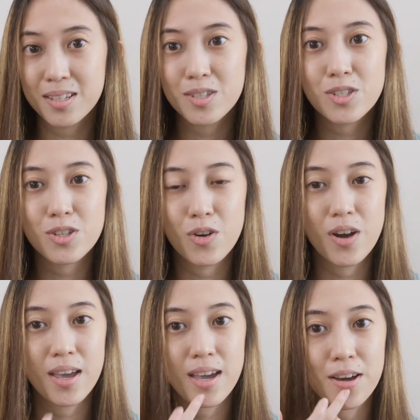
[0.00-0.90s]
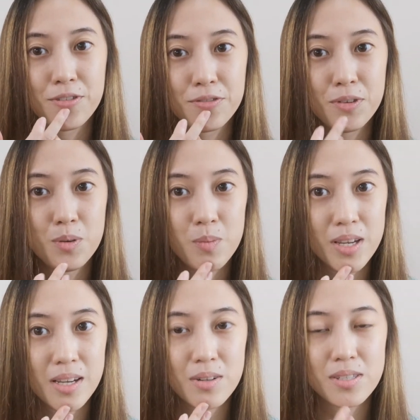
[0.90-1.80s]
So I have few
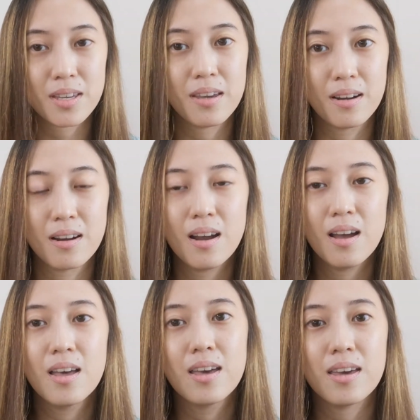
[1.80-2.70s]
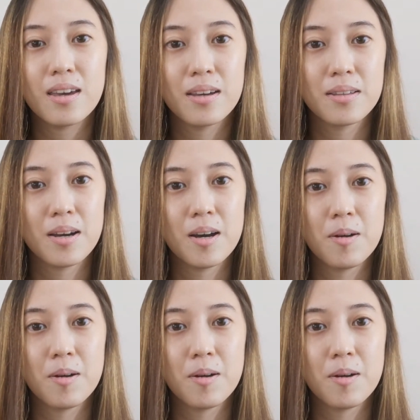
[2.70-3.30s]
breakouts here, and